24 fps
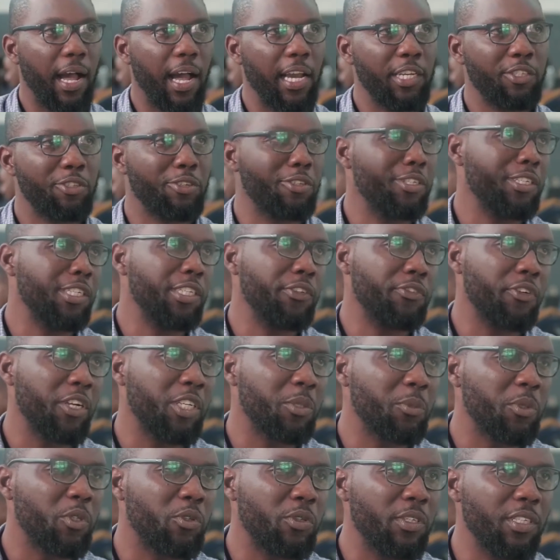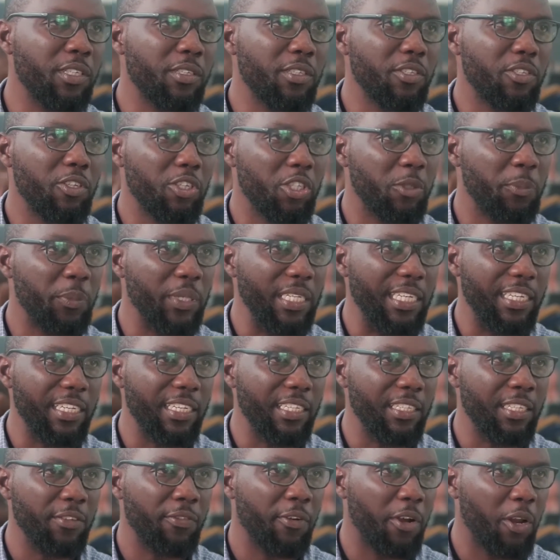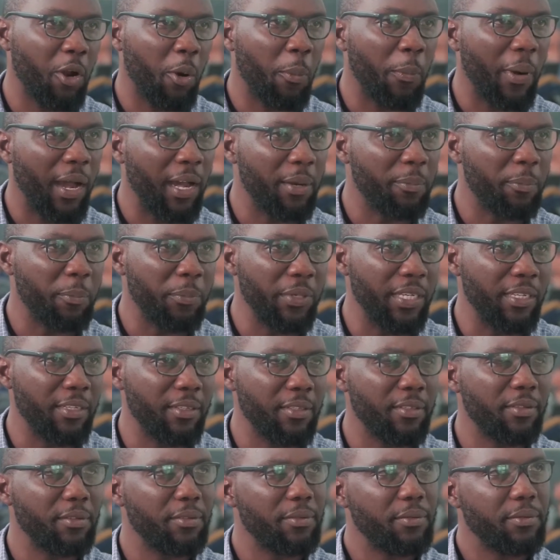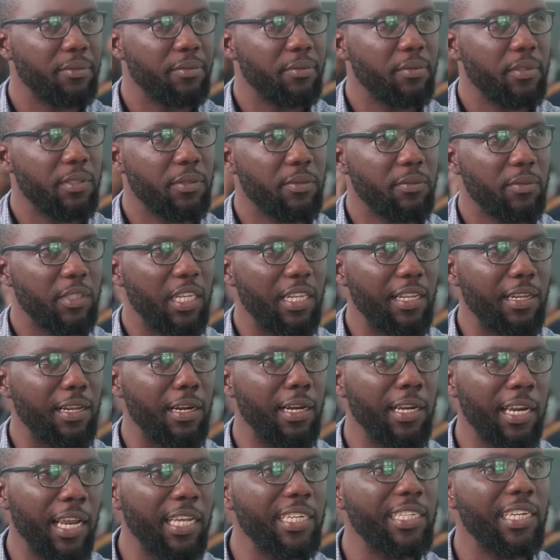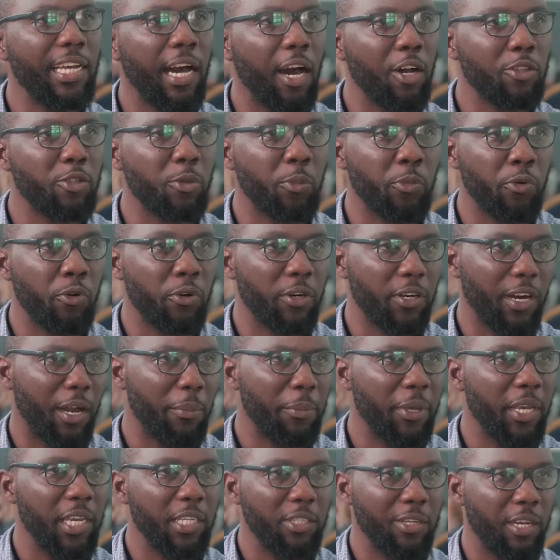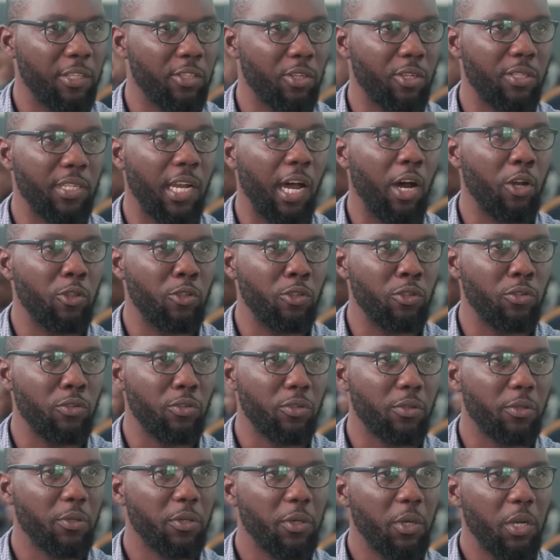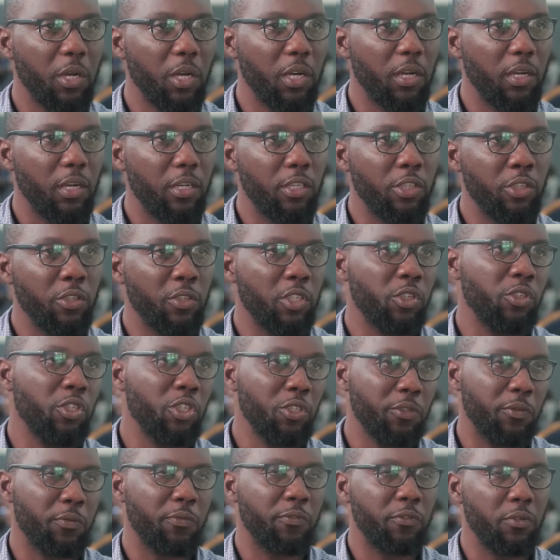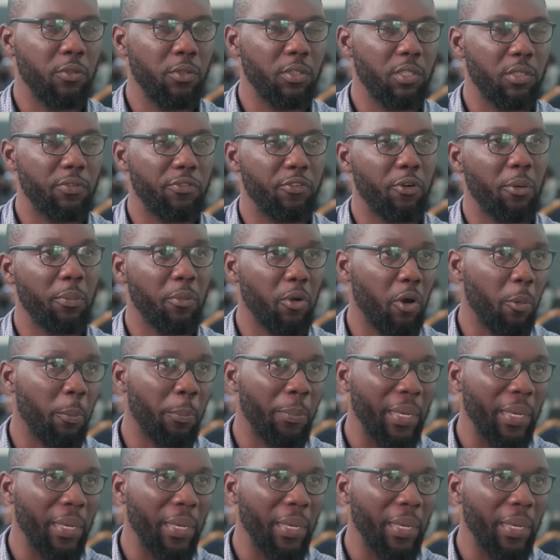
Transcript: I saw the difference between just being a developer and being learning how to program. Here you're taught how to use from your